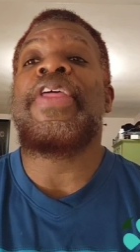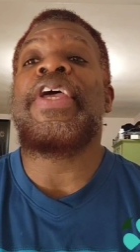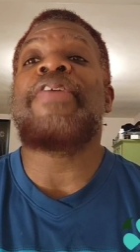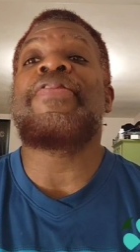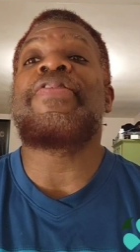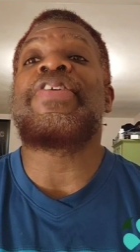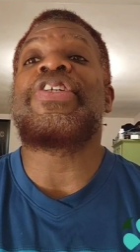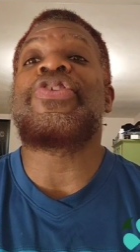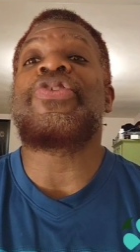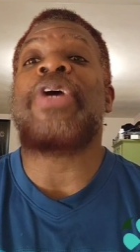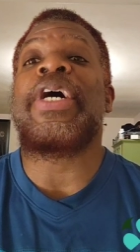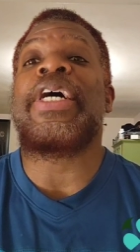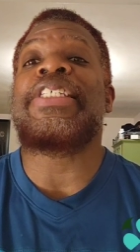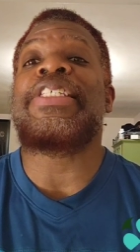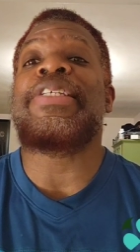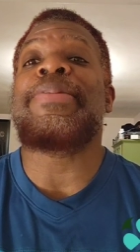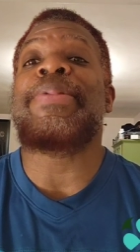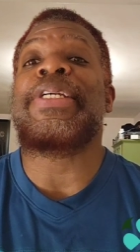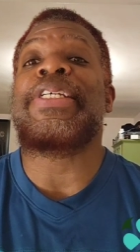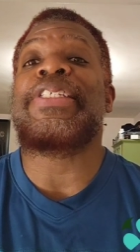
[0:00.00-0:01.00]
Think of a
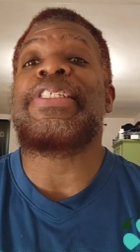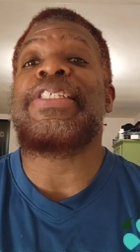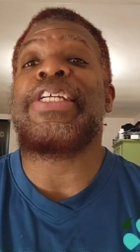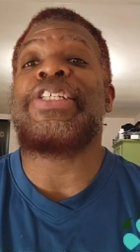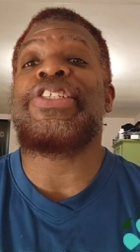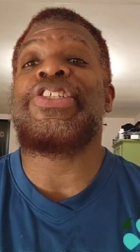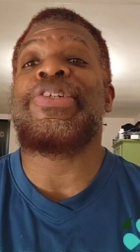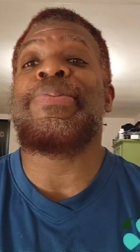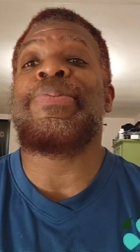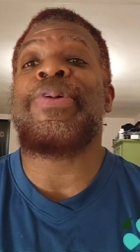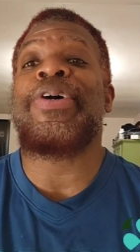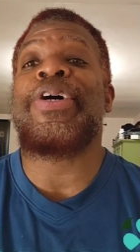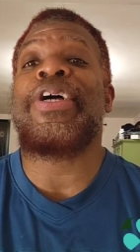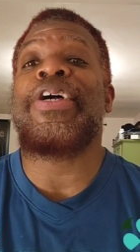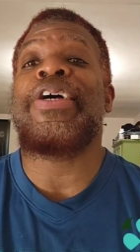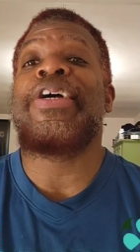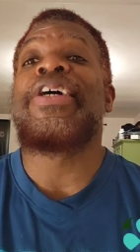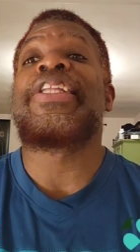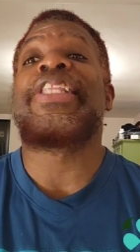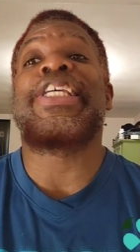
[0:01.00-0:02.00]
tricep extension
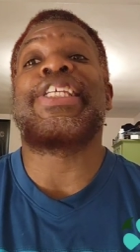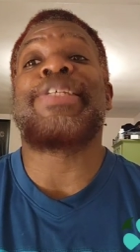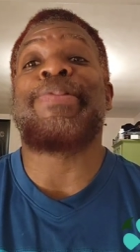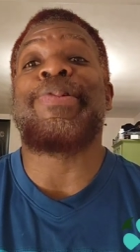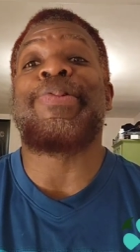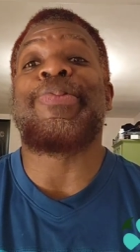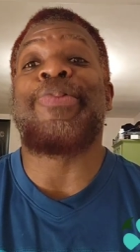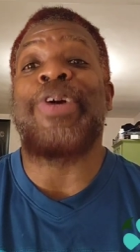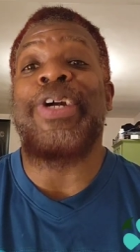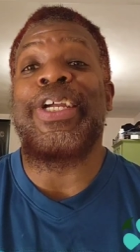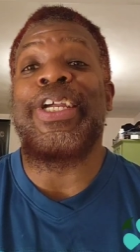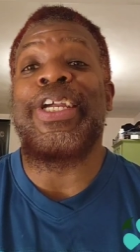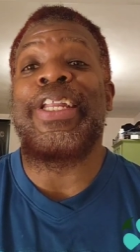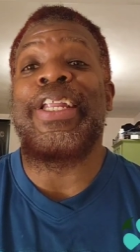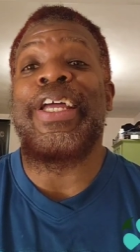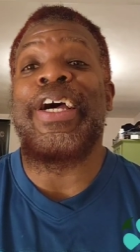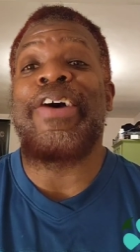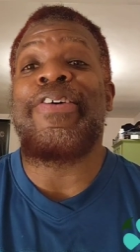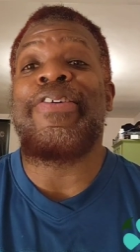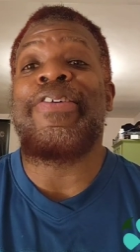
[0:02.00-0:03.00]
bar that's been
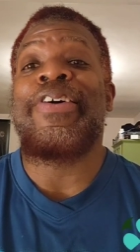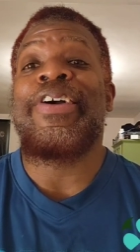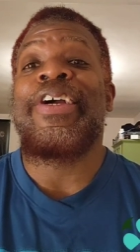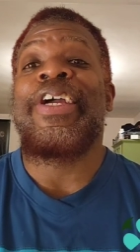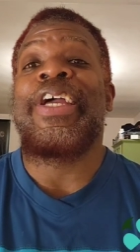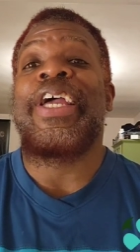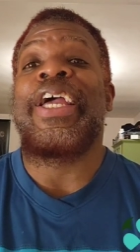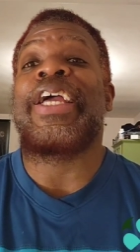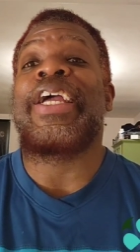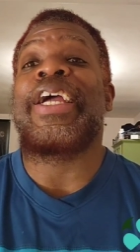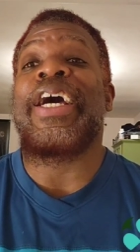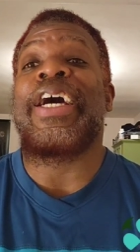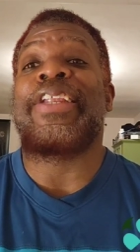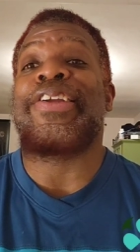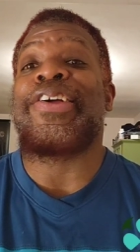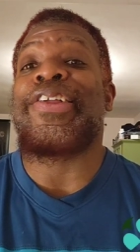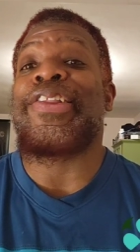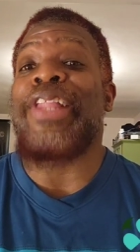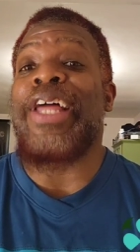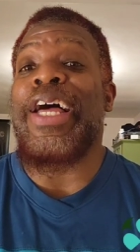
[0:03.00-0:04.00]
working out and
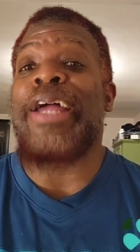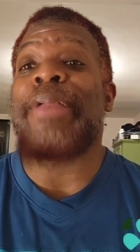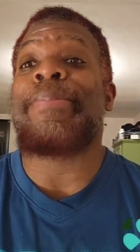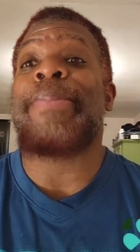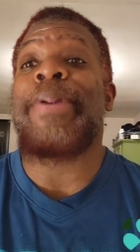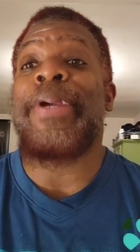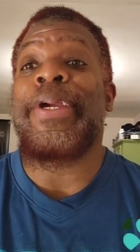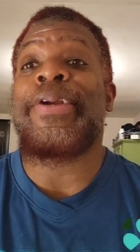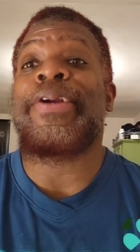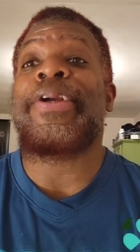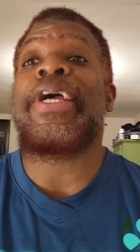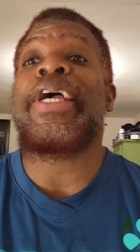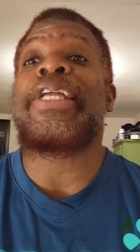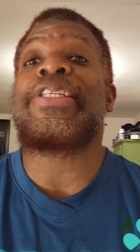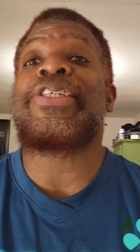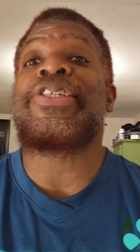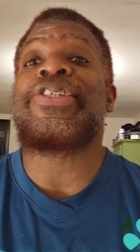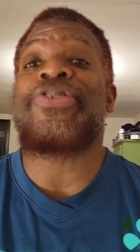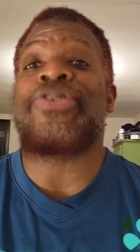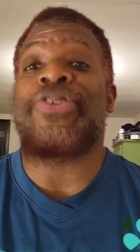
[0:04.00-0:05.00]
gotten a lot bigger
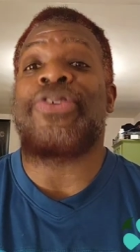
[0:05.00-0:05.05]
and